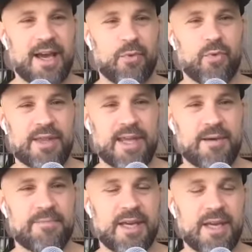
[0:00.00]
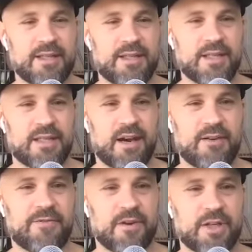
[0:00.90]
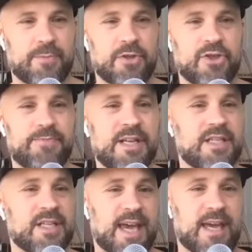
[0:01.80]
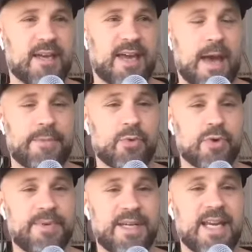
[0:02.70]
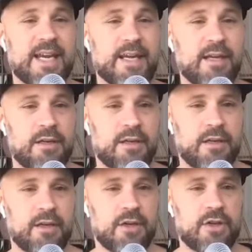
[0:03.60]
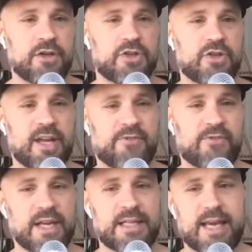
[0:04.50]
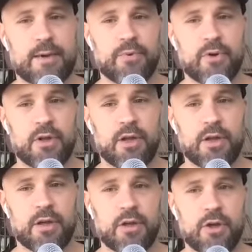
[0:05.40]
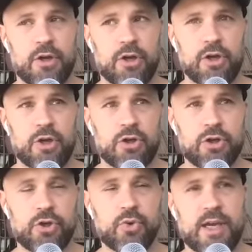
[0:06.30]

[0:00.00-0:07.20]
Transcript: And what that means is non fungible just means it, it can't be repeated. So, like, for example, you